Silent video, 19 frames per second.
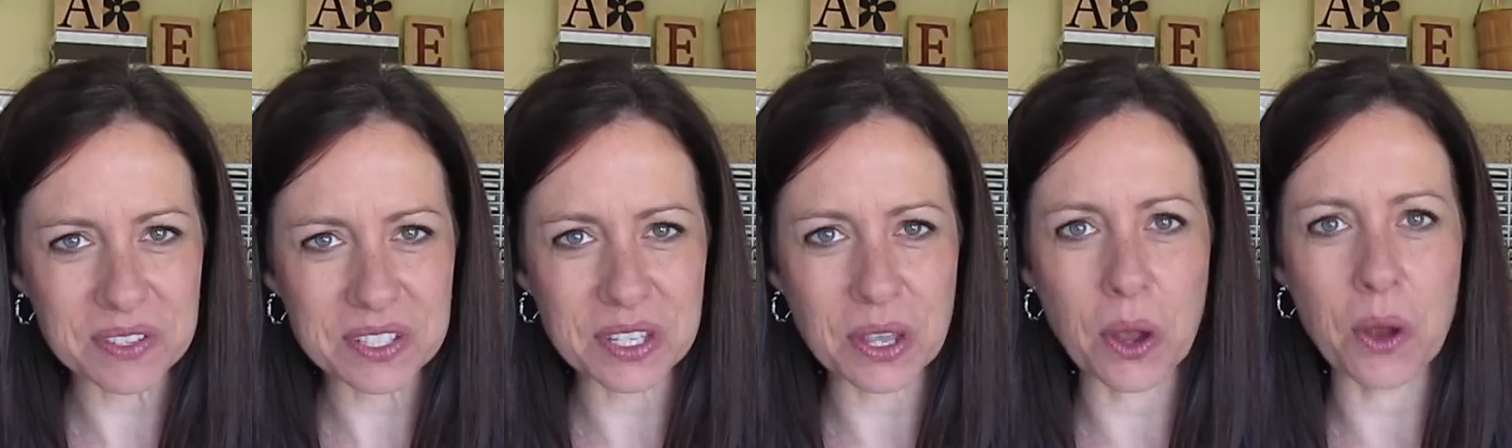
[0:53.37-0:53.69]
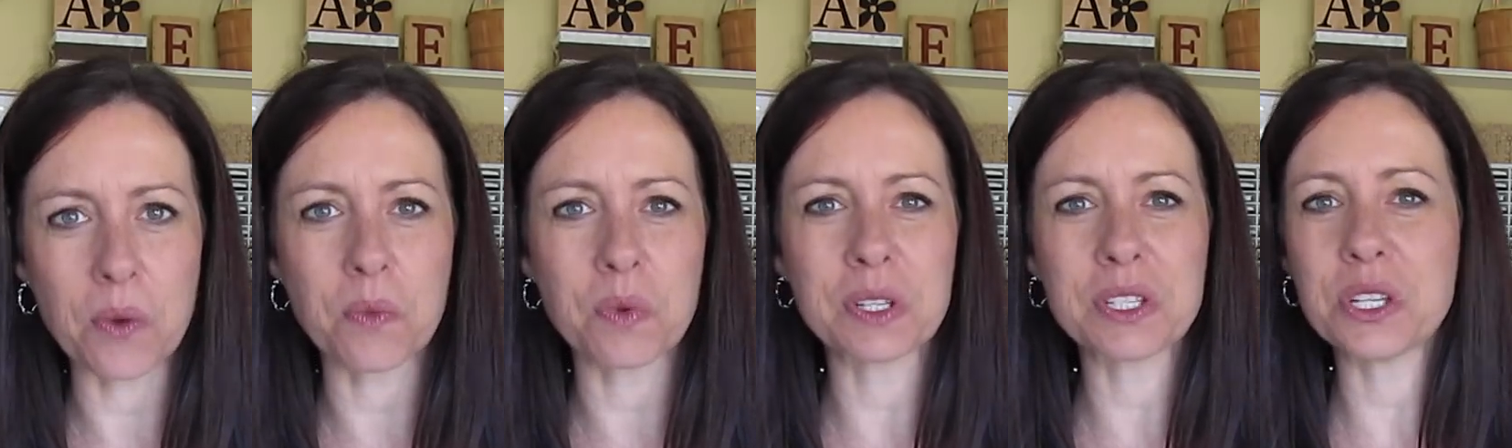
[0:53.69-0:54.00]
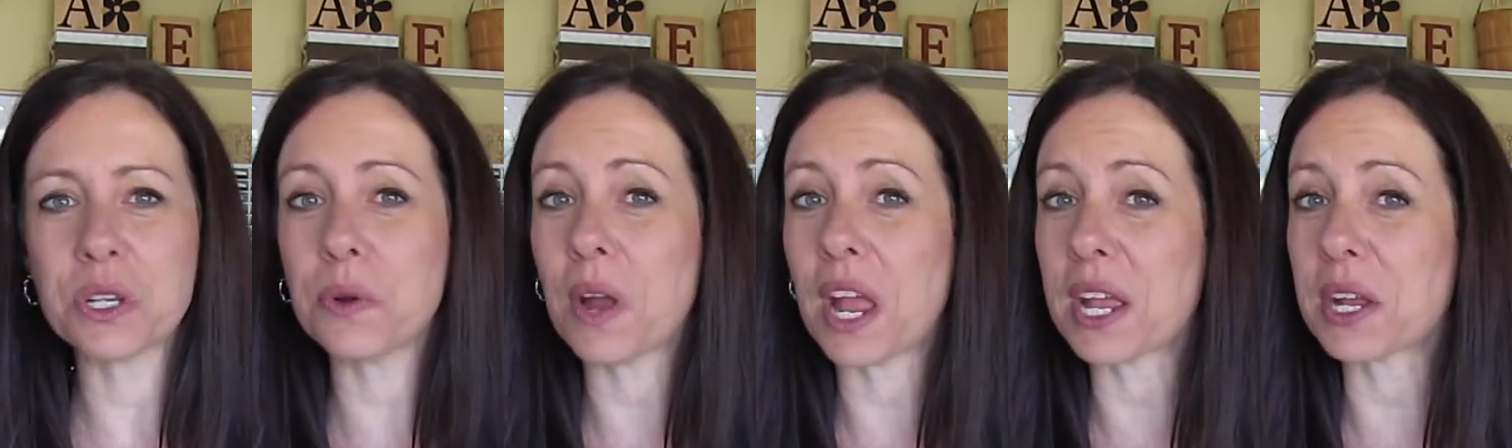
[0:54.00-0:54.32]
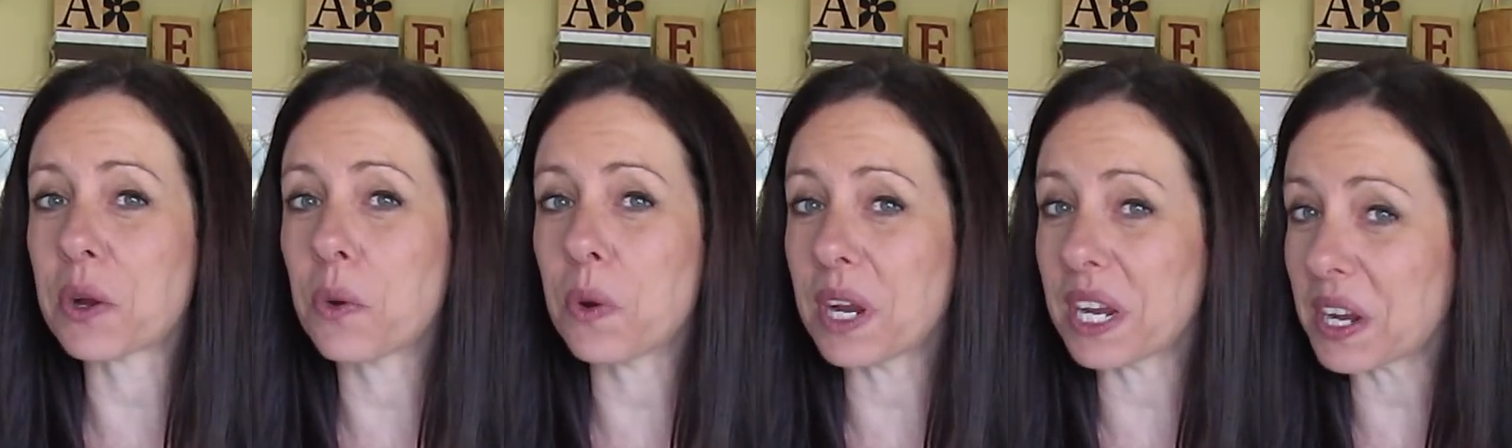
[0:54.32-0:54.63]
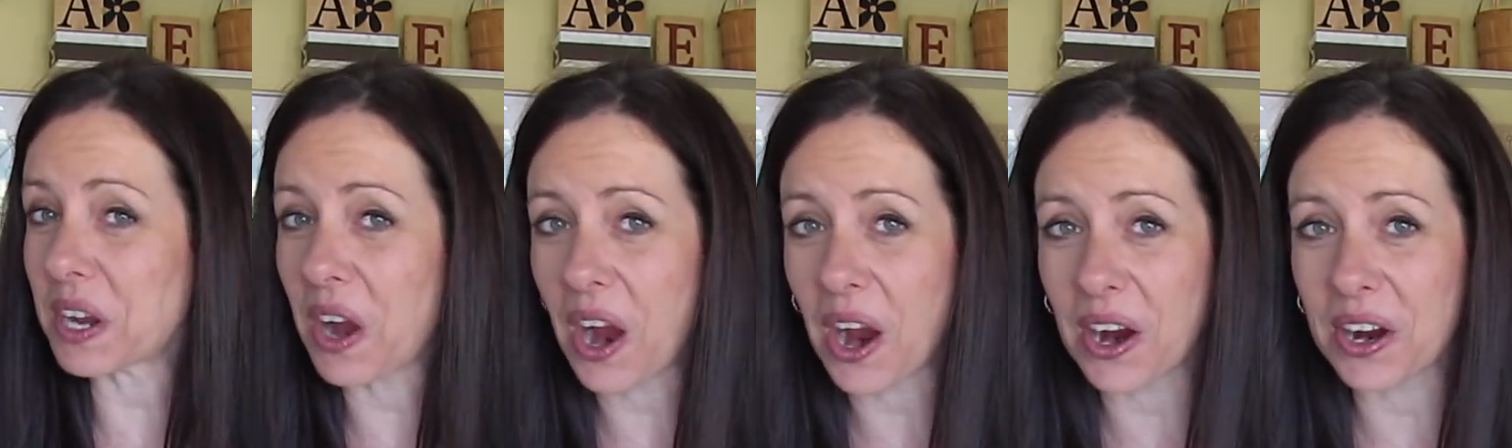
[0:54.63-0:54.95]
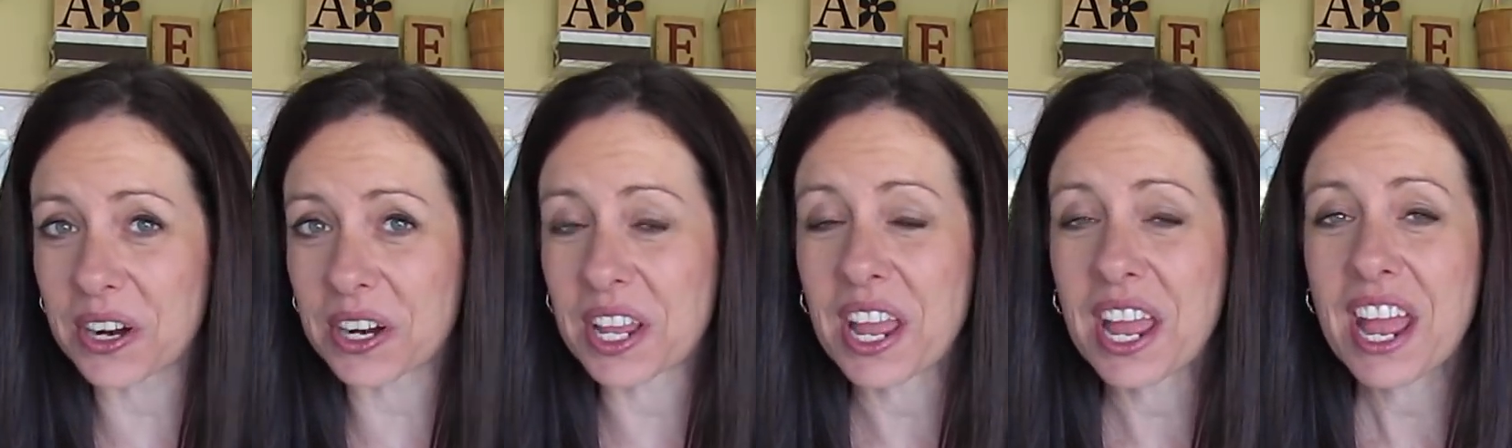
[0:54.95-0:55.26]
So we'll do a quick
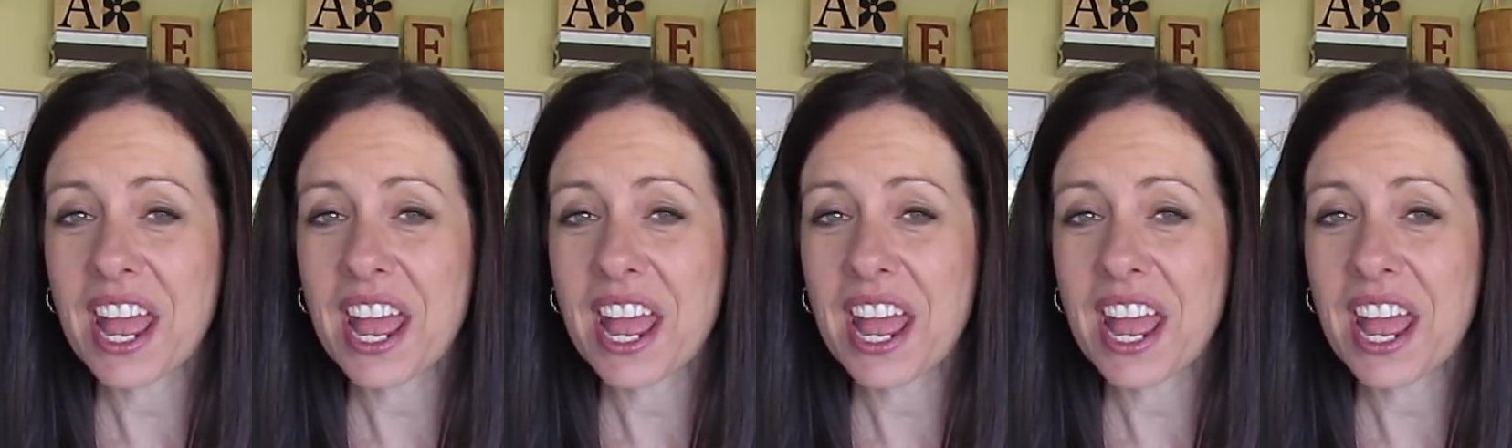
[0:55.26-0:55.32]
card,